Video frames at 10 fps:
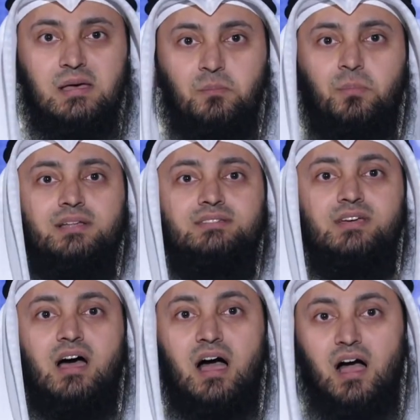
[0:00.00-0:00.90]
but
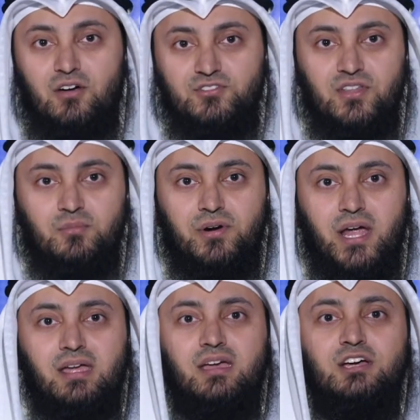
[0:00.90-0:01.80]
after the
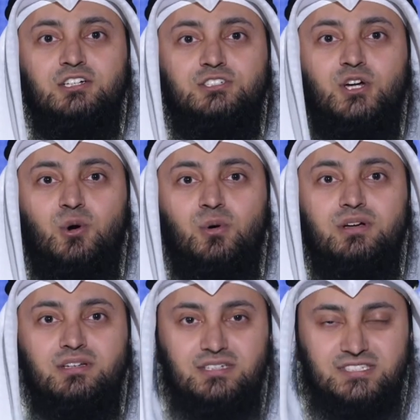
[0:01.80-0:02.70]
break, so
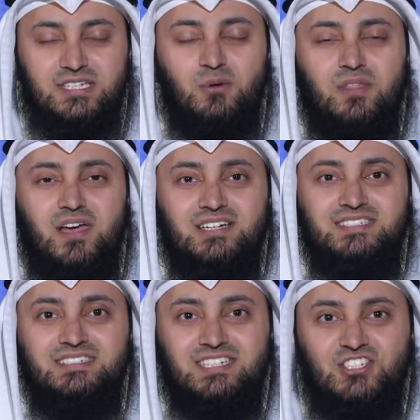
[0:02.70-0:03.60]
stay with us,
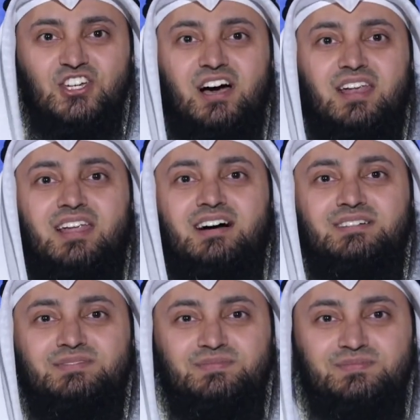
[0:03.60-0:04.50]

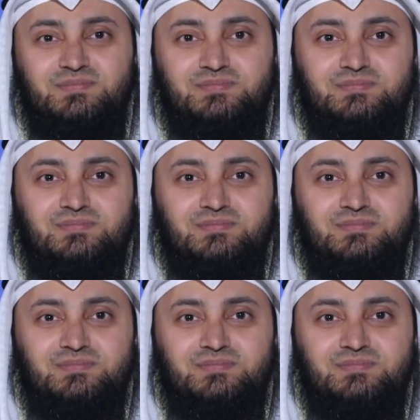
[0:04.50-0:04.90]
inshaAllah.